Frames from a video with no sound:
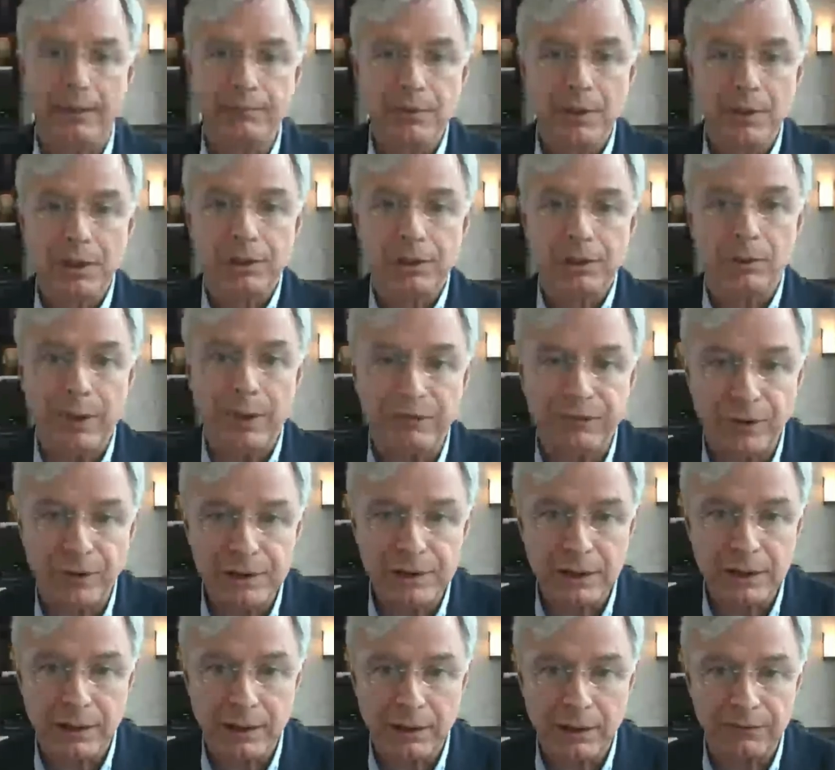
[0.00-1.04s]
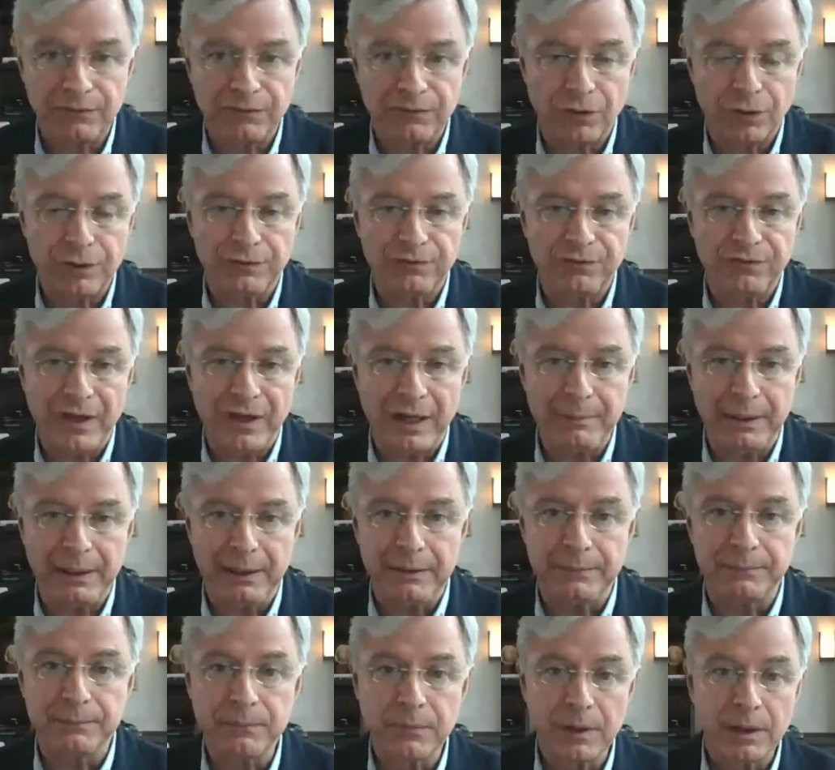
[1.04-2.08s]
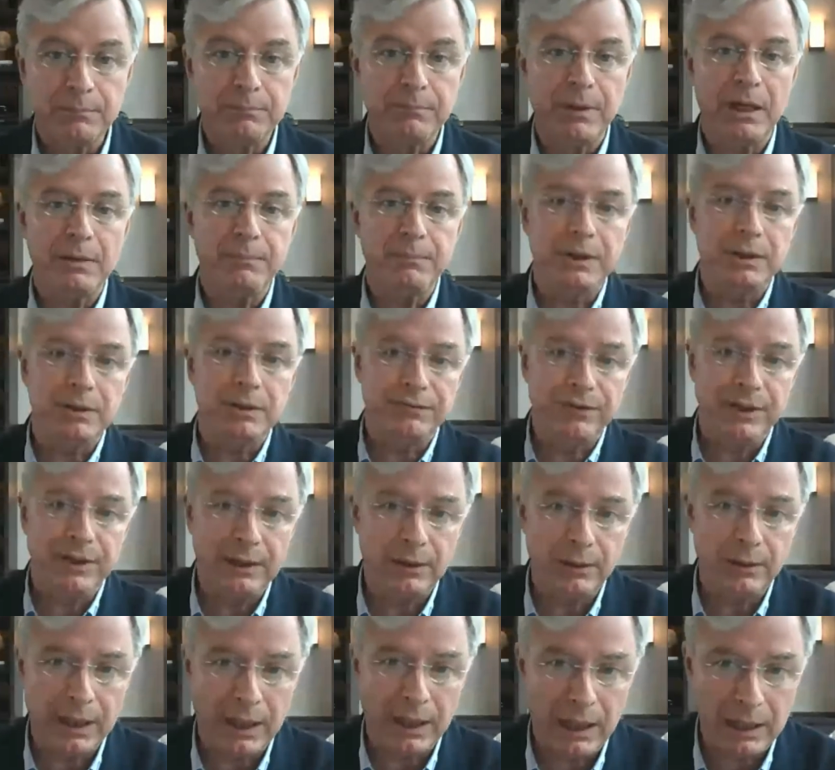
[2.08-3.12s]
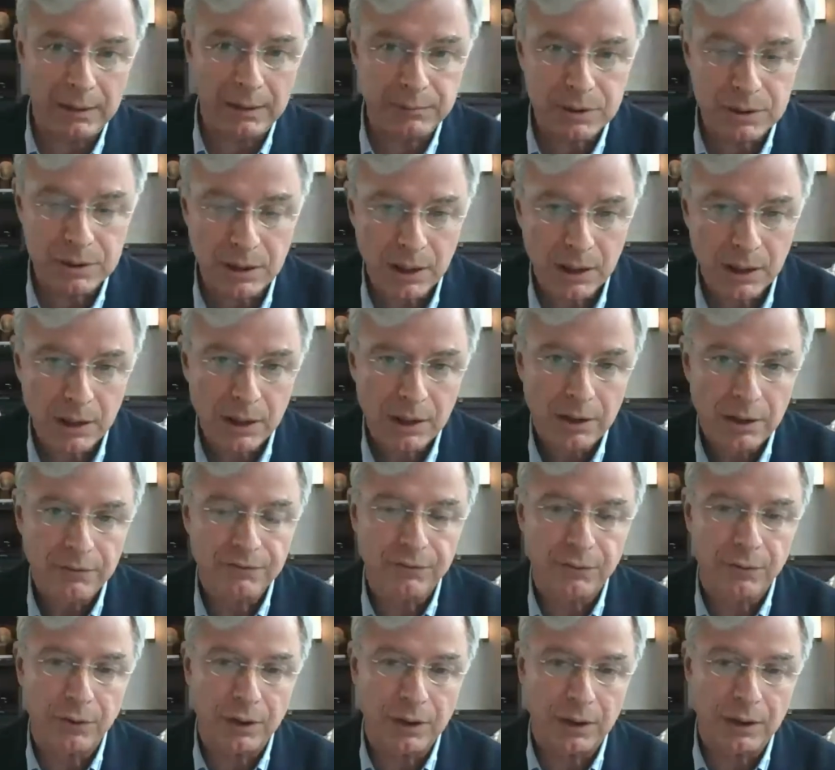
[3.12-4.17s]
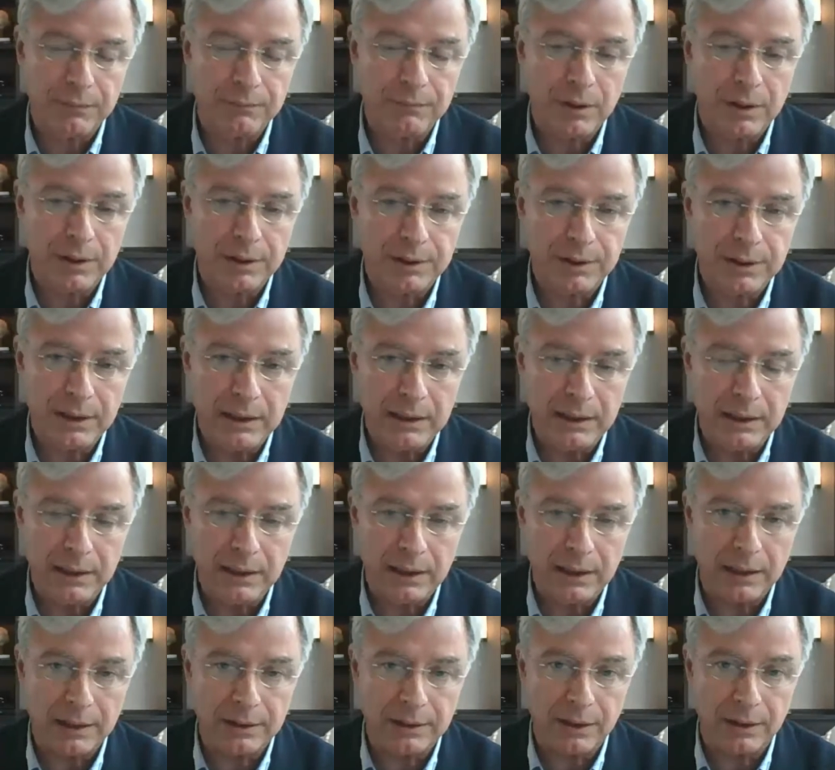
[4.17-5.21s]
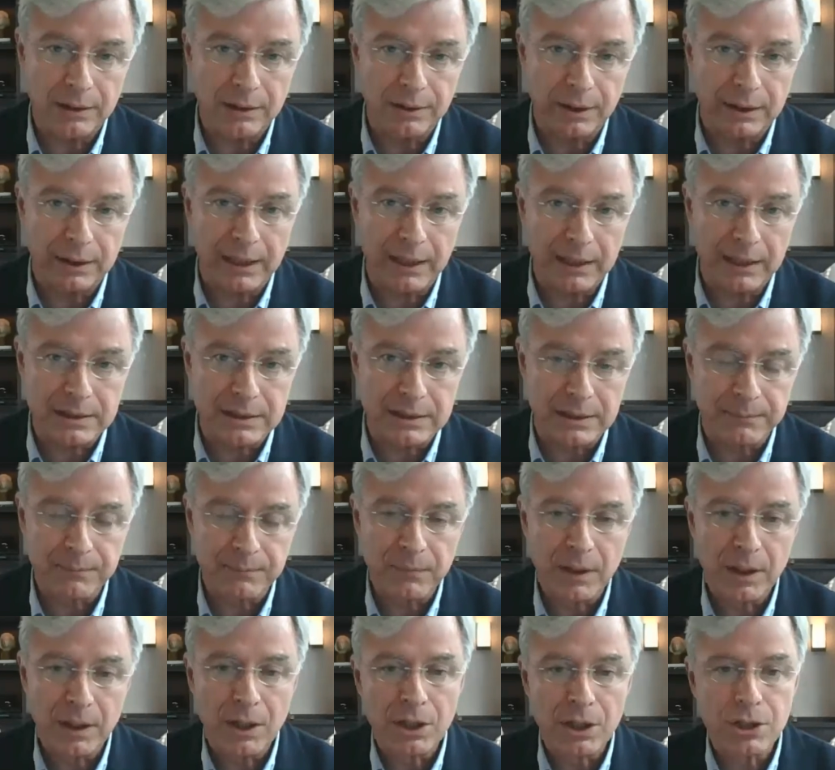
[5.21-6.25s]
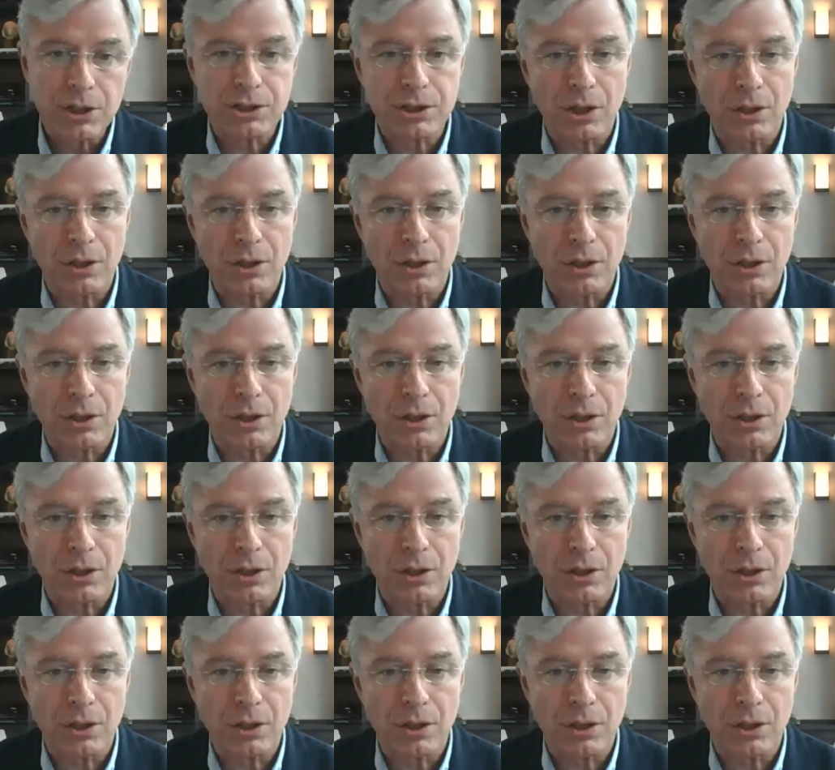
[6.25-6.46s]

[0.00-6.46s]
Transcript: the refrigerator for the family, maybe the video games for the kids.